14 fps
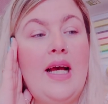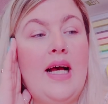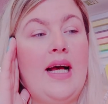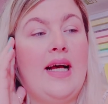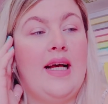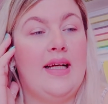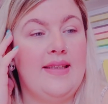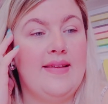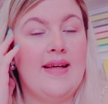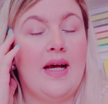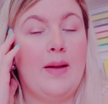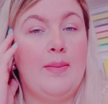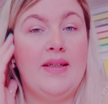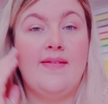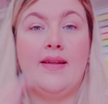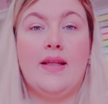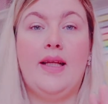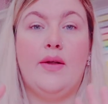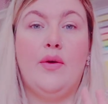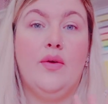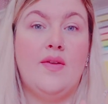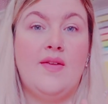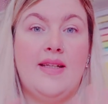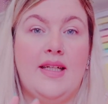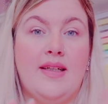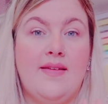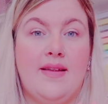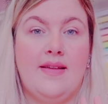and I basically cut
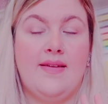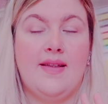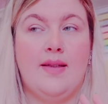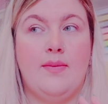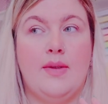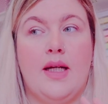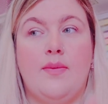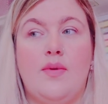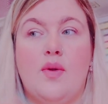stickers at the same time.